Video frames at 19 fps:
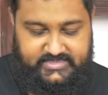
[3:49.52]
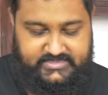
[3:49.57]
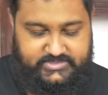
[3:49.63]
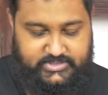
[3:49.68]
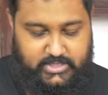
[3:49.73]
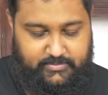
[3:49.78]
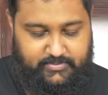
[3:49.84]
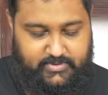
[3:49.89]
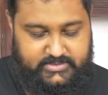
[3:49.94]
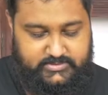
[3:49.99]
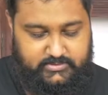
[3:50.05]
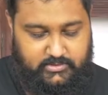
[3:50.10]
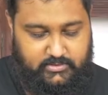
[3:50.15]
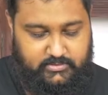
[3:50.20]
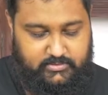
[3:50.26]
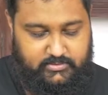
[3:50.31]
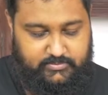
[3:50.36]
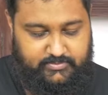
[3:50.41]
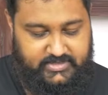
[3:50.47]
scraper as
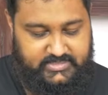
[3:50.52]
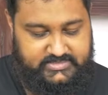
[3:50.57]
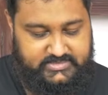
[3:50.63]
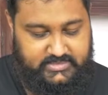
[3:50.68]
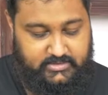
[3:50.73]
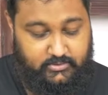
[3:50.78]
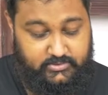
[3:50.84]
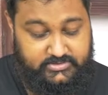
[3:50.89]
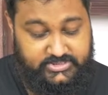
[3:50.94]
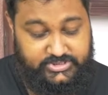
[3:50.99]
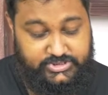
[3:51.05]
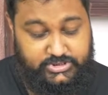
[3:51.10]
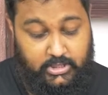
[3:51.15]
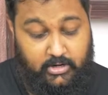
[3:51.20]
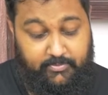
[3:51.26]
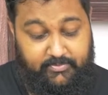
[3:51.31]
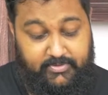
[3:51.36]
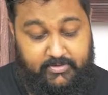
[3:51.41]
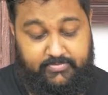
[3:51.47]
well. But it's a
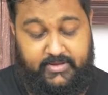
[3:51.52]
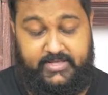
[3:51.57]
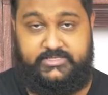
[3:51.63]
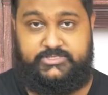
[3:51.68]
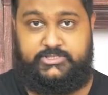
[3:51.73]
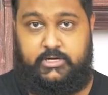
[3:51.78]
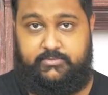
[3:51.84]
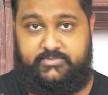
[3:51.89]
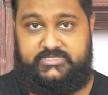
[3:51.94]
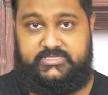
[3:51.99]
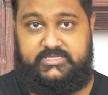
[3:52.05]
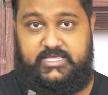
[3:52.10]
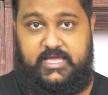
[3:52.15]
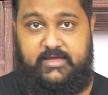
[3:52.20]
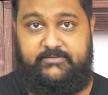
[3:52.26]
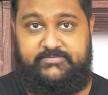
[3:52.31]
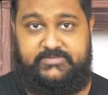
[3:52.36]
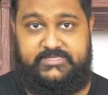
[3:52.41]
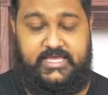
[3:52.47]
sharpened paint scraper. So they
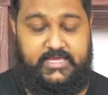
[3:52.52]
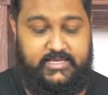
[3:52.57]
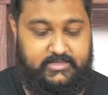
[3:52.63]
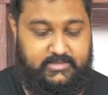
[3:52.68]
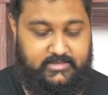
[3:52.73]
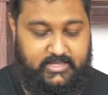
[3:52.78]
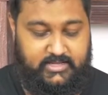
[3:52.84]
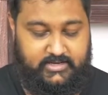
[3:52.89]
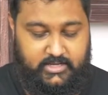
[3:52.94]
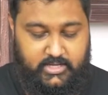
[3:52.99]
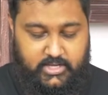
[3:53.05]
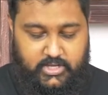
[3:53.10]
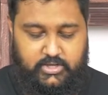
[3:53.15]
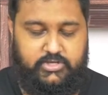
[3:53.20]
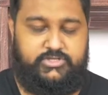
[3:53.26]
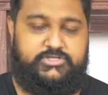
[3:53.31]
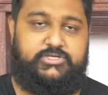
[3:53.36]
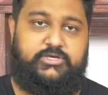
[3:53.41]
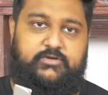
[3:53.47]
have taken that,
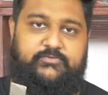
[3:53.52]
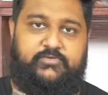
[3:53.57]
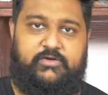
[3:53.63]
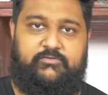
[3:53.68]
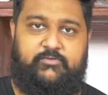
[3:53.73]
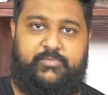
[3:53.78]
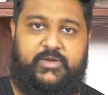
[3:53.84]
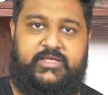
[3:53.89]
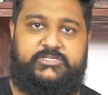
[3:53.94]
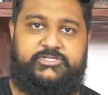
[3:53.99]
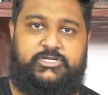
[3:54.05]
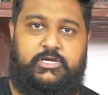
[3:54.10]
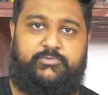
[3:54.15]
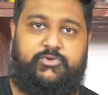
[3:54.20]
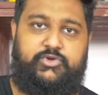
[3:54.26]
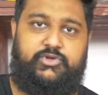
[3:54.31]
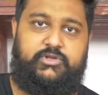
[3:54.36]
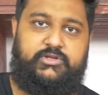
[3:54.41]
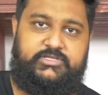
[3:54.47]
because if you have a paint
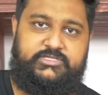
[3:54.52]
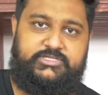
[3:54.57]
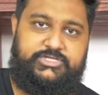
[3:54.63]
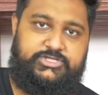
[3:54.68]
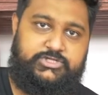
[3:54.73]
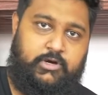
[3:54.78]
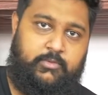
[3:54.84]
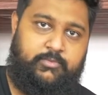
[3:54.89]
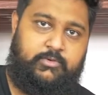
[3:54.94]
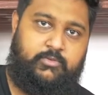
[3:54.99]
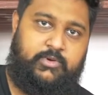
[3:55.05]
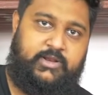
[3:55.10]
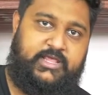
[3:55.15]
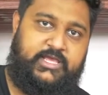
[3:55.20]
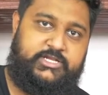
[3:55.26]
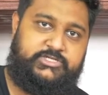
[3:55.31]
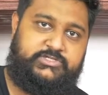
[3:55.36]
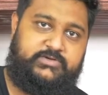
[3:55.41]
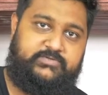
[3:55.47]
scraper, you need to sharpen one
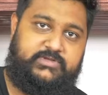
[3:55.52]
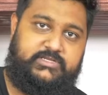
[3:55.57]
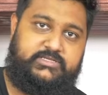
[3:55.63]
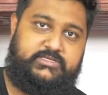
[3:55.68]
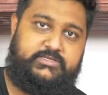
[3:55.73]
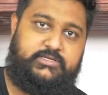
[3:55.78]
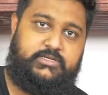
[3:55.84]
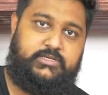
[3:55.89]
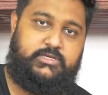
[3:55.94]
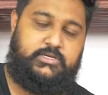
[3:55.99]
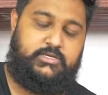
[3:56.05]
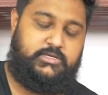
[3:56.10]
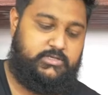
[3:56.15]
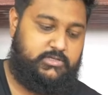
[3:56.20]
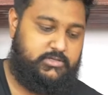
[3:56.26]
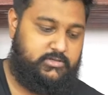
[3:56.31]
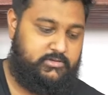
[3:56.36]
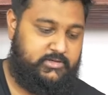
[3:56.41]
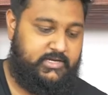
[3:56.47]
edge of it.
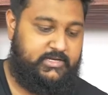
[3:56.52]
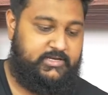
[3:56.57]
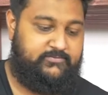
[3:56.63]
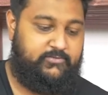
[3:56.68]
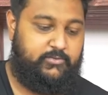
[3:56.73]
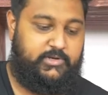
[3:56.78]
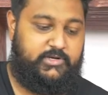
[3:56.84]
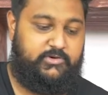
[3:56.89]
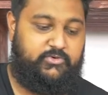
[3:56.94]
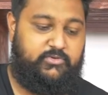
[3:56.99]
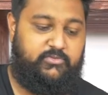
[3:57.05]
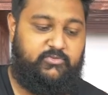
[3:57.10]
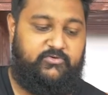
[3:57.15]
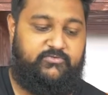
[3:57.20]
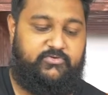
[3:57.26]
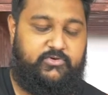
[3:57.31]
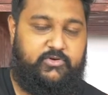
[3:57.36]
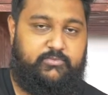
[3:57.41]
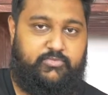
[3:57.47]
All right, if you want to
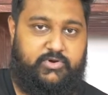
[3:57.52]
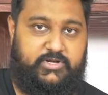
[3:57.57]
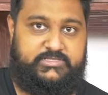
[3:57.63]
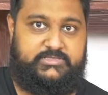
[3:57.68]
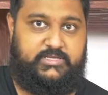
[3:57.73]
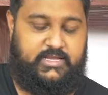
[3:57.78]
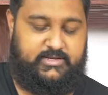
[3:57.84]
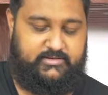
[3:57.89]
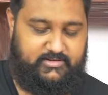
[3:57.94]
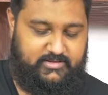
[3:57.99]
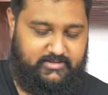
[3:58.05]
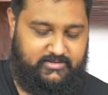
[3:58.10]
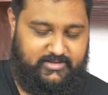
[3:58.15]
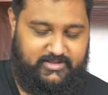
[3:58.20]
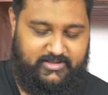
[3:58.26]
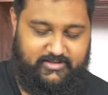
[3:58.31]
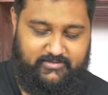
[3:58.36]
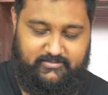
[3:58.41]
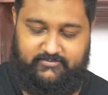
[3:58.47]
remove prints. And
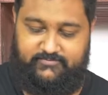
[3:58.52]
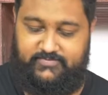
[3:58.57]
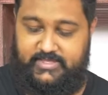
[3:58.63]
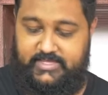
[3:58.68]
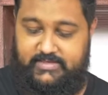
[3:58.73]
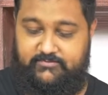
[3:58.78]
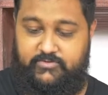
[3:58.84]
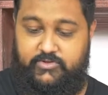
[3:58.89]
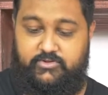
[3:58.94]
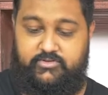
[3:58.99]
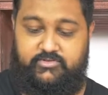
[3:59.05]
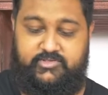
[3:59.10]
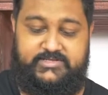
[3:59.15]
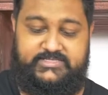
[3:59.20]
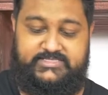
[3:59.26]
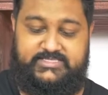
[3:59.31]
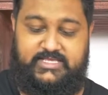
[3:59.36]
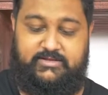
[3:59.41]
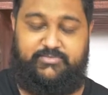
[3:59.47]
if they're giving you
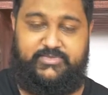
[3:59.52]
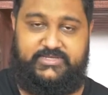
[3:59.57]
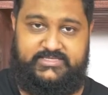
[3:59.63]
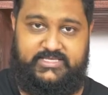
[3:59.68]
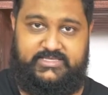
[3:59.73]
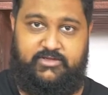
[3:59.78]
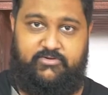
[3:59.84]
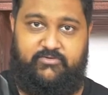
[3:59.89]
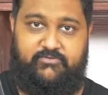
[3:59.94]
this, that means that